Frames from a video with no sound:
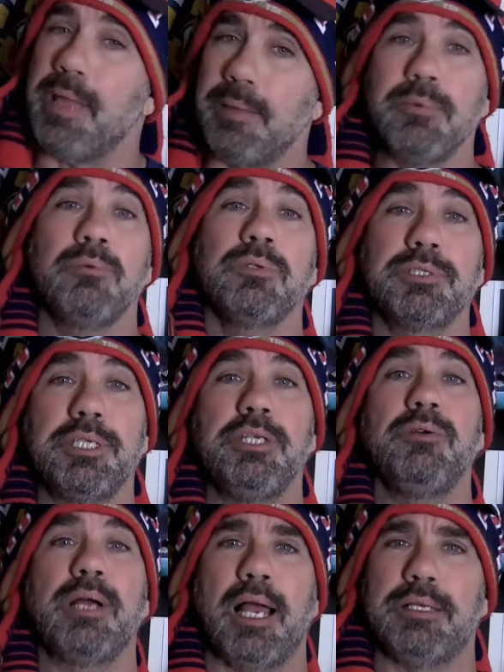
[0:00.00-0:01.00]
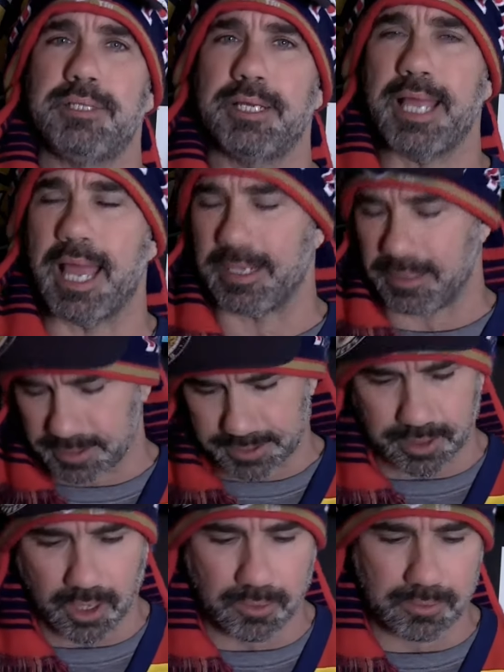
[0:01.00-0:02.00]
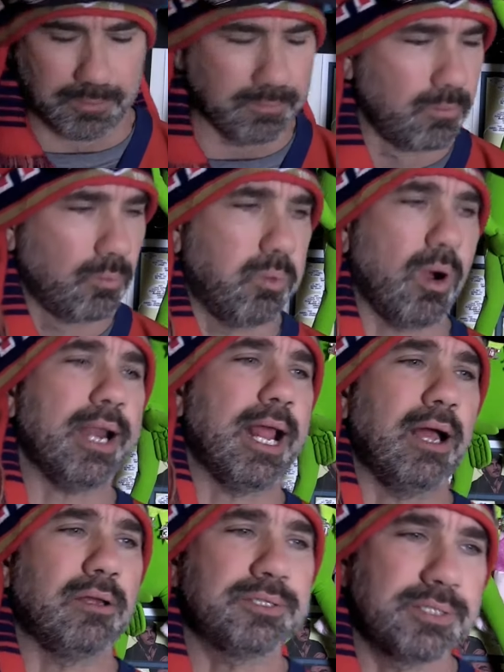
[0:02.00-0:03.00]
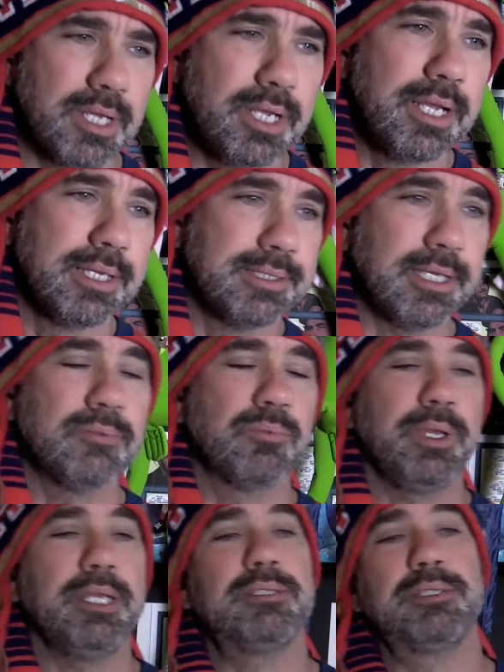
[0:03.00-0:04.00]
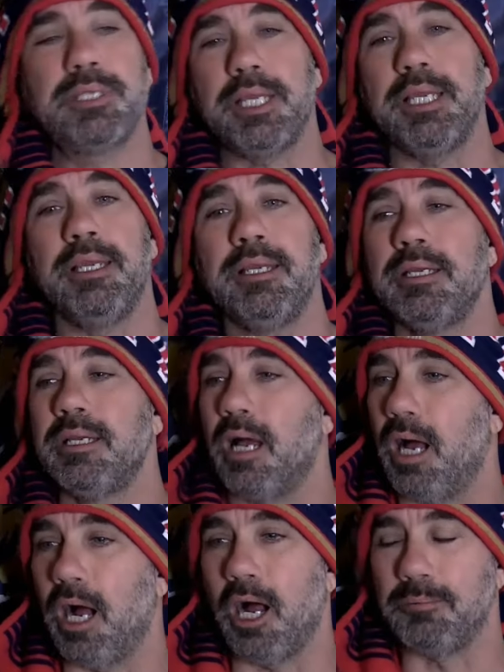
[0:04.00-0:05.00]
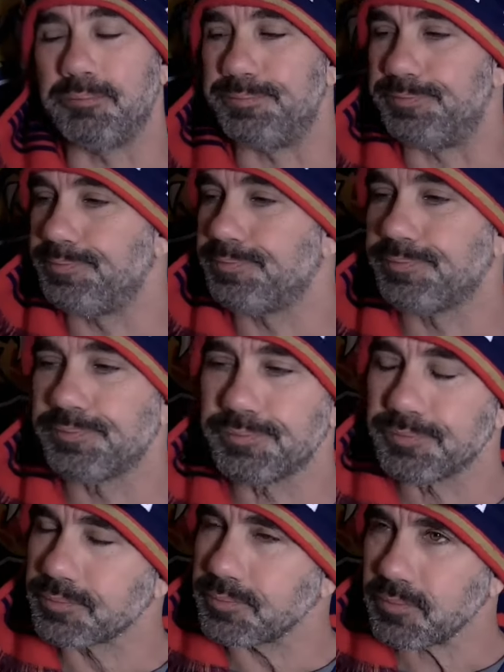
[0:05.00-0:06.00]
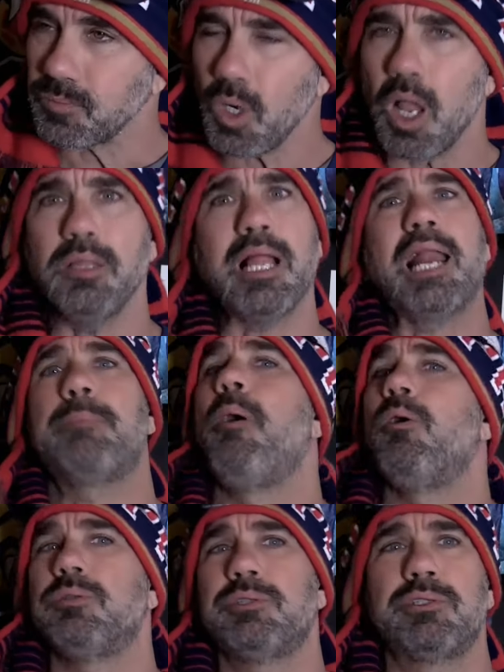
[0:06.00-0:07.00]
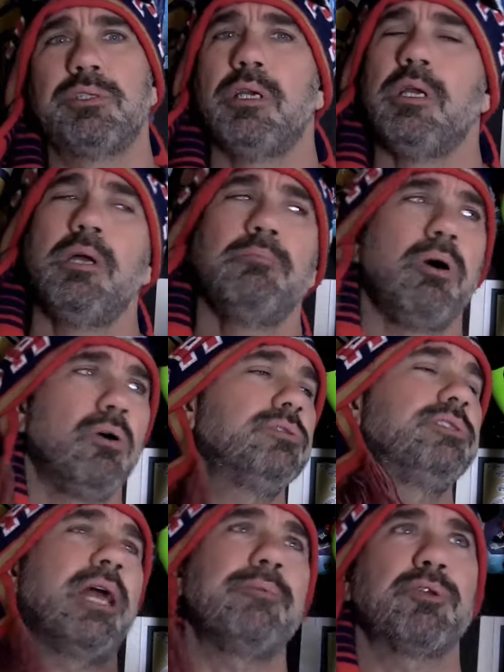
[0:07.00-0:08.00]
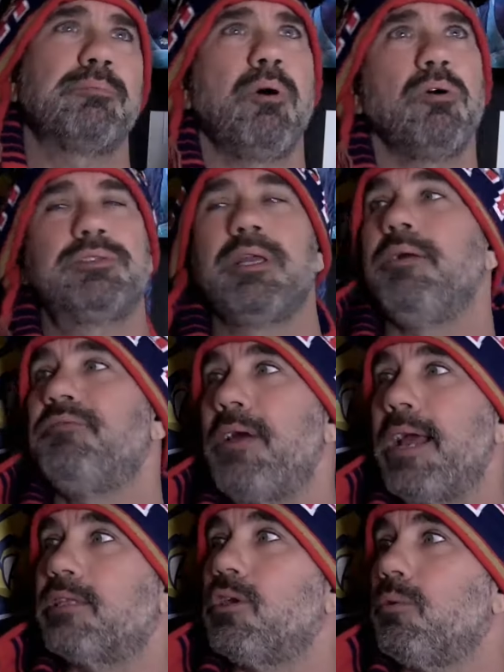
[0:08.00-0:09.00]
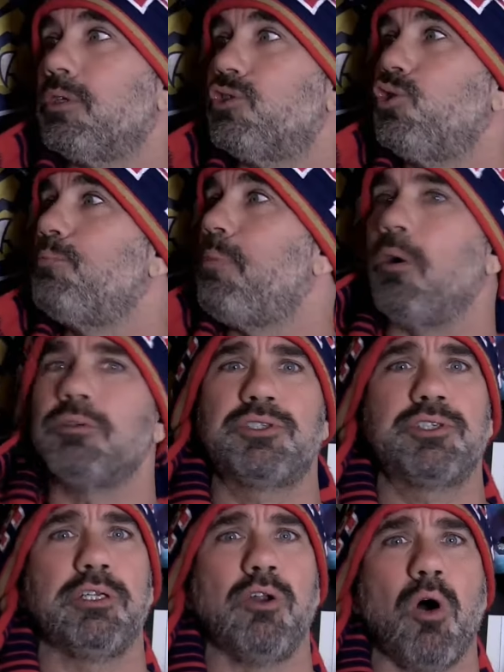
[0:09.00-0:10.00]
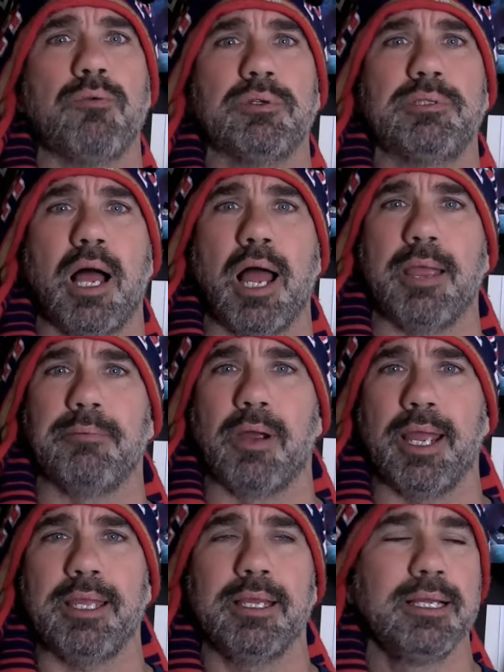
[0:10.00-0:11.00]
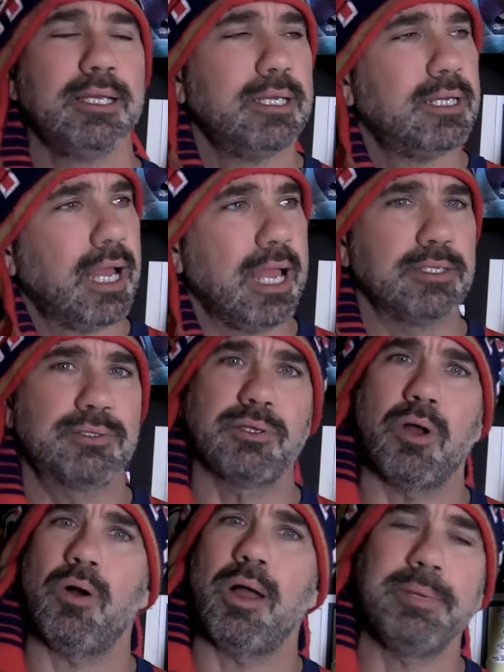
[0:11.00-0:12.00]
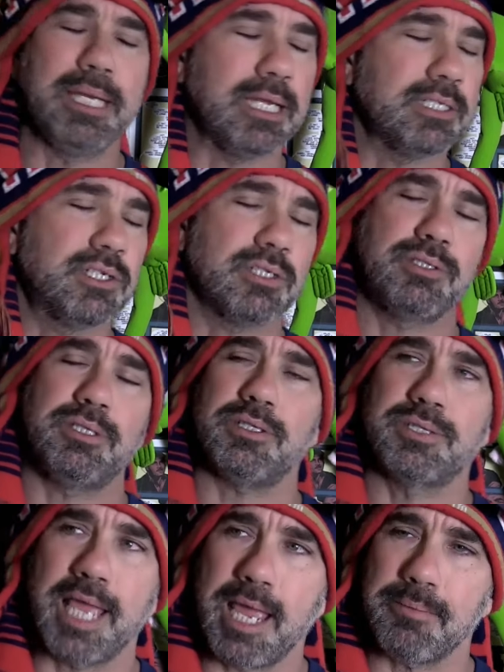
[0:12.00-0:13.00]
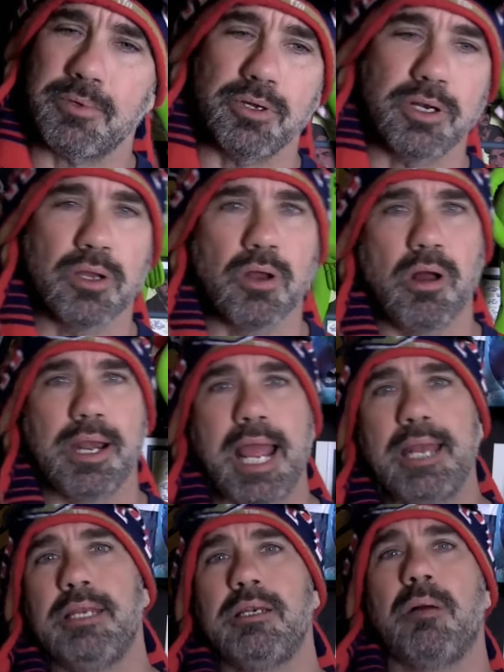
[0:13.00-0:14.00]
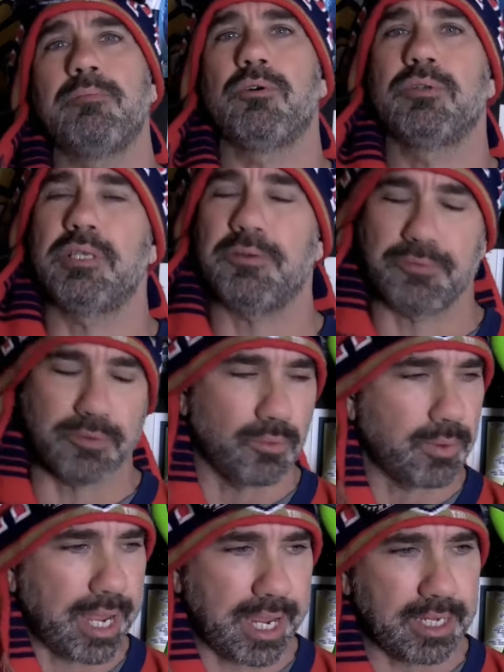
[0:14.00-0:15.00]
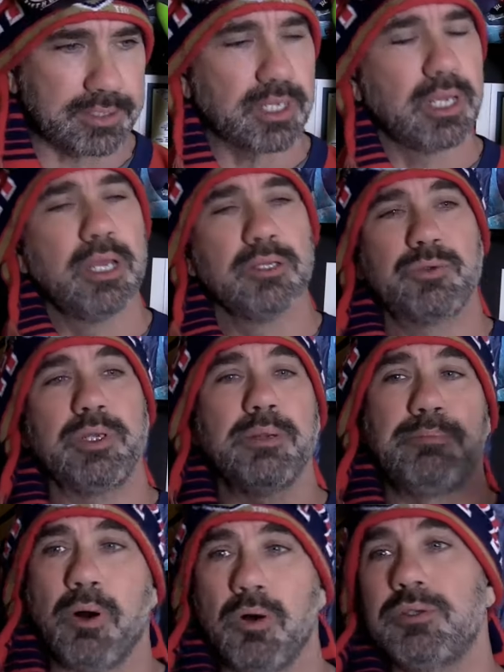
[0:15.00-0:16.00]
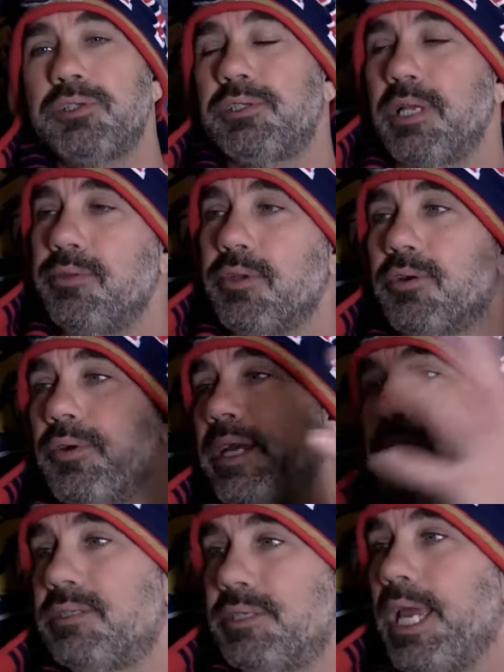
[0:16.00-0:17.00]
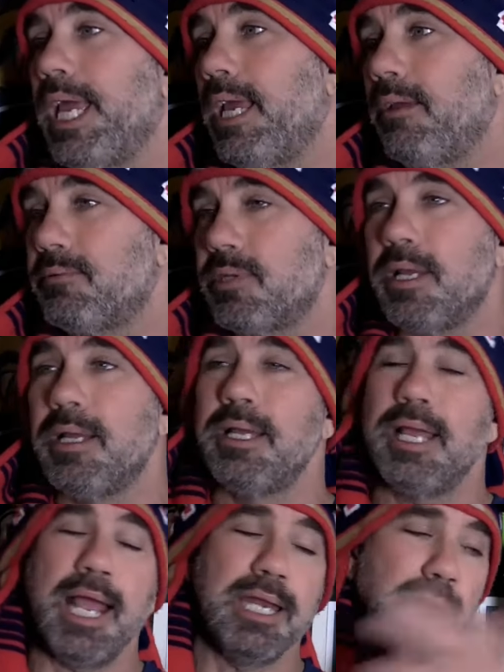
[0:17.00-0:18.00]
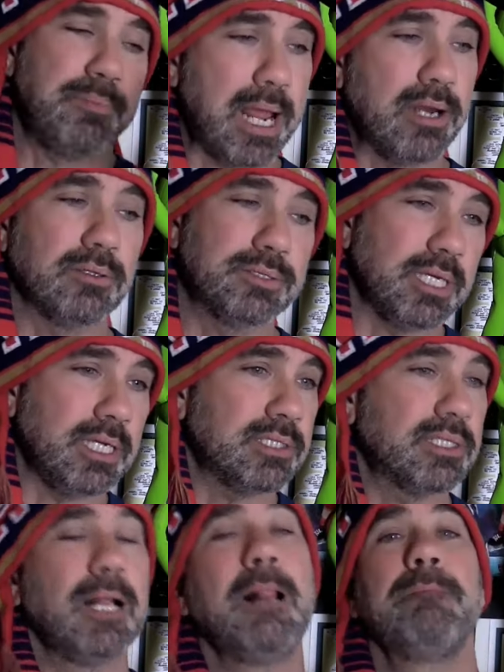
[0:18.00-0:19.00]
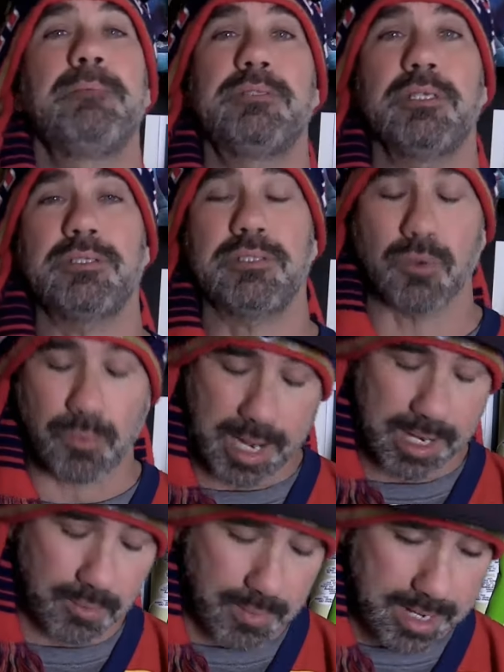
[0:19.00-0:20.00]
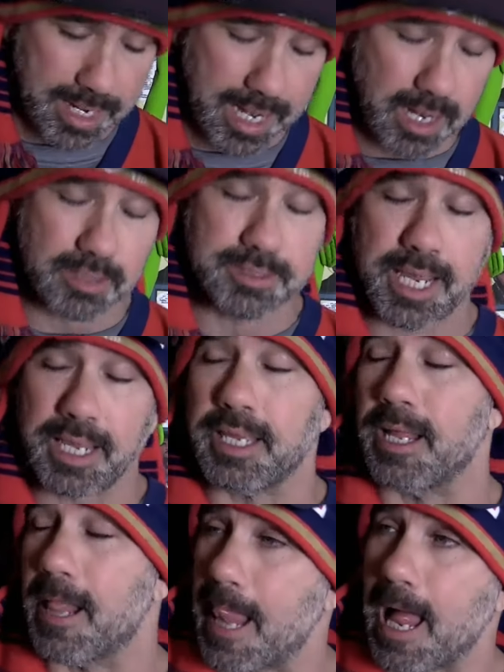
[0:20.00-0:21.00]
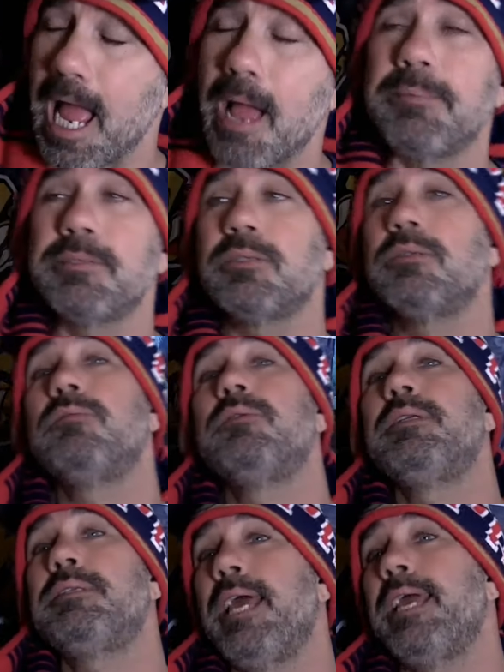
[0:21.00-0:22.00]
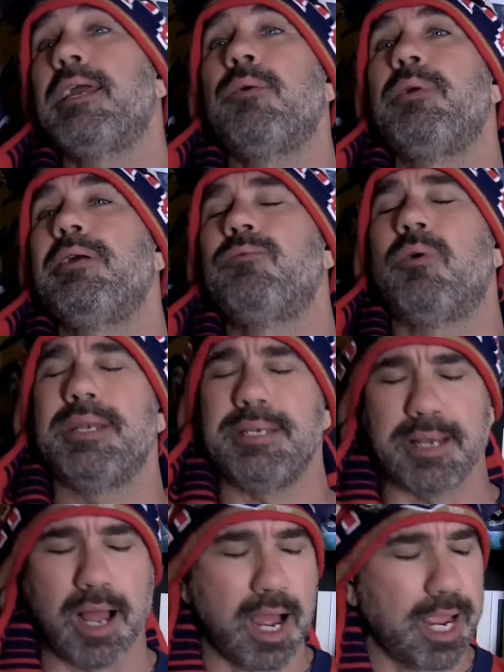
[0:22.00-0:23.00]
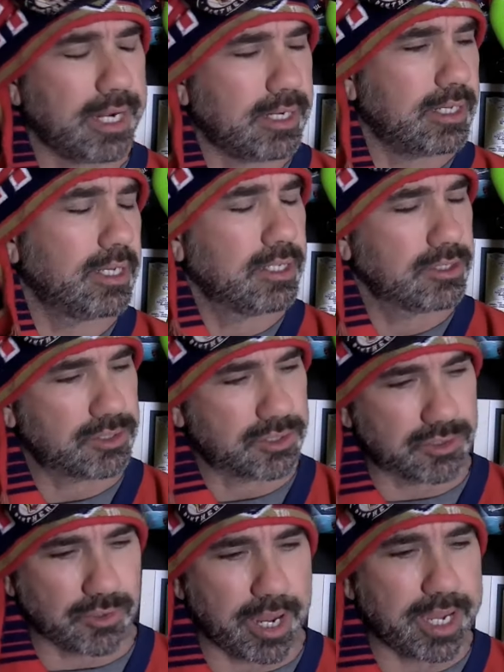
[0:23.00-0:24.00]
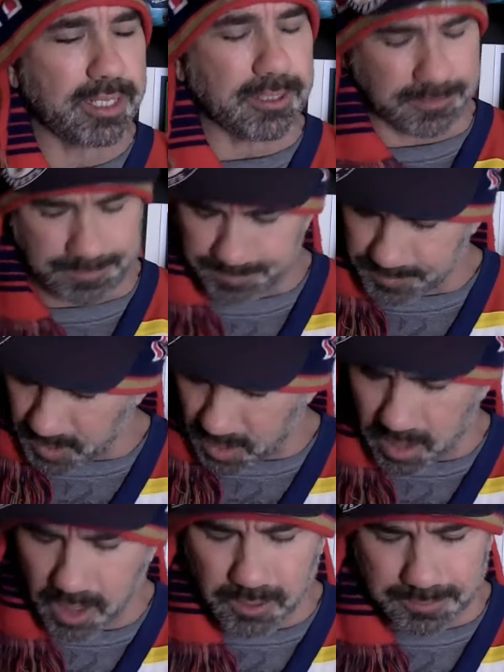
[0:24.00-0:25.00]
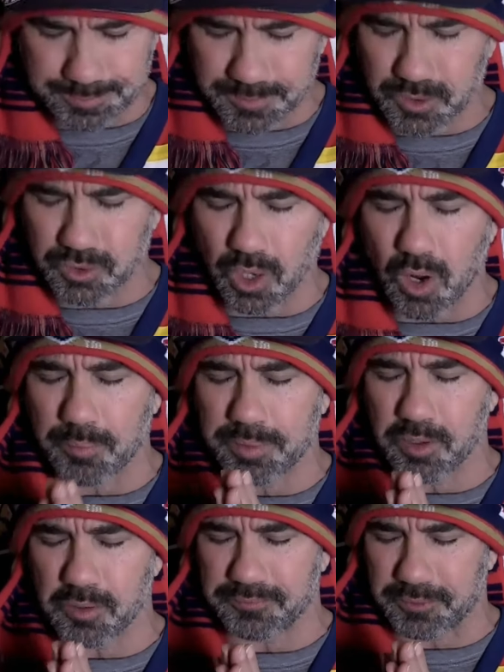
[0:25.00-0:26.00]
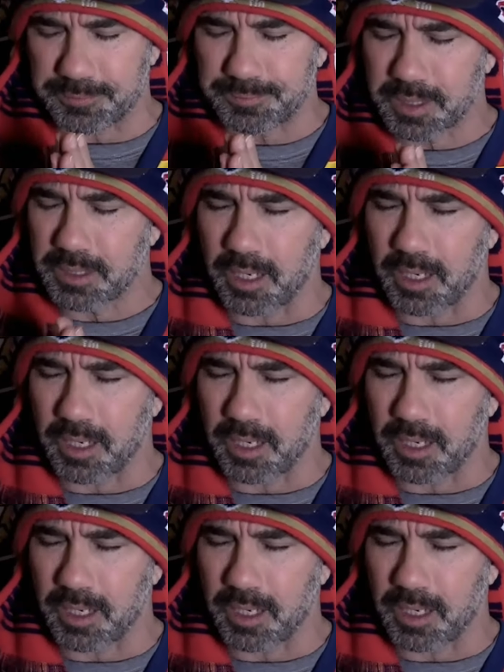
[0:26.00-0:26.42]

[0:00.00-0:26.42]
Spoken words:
maybe we'll see you guys again. So, what else did we see? A lot of posts. Post after post. In fact, there was two posts in overtime, right? And so, I mean, it just, this game could have gone any number of different ways between the posts and the great saves and the penalties. But this is the way it went, and I'll take it. I'll absolutely take it. We have won 9 straight. Oh, so beautiful.